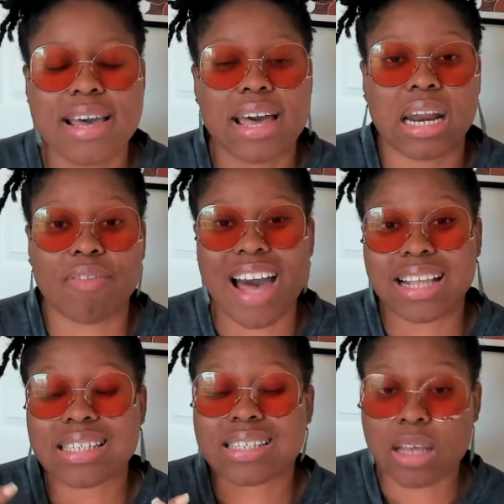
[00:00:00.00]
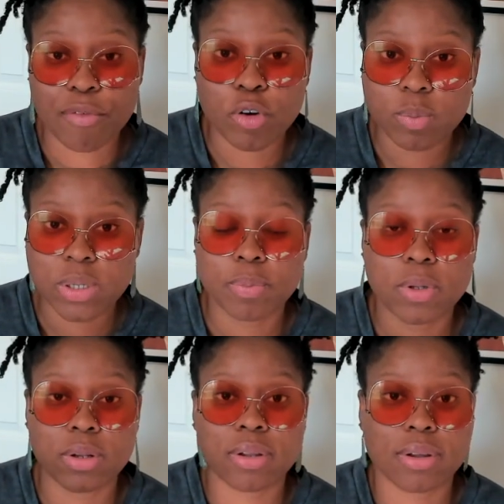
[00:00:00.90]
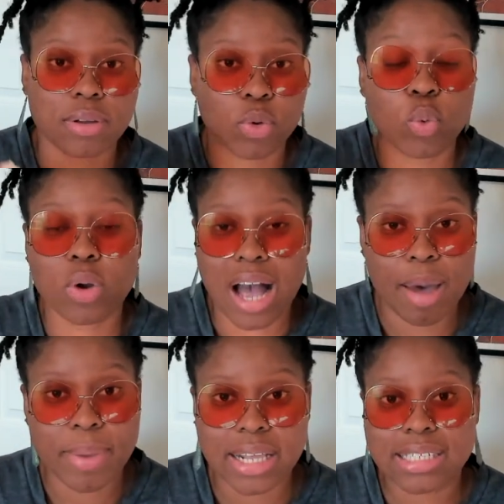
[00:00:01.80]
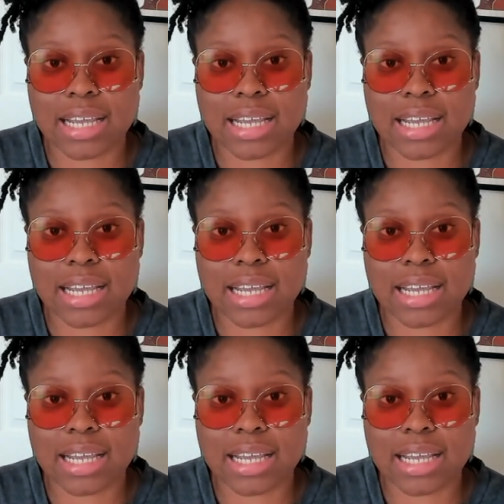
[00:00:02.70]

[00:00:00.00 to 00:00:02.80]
and I've had several people who comment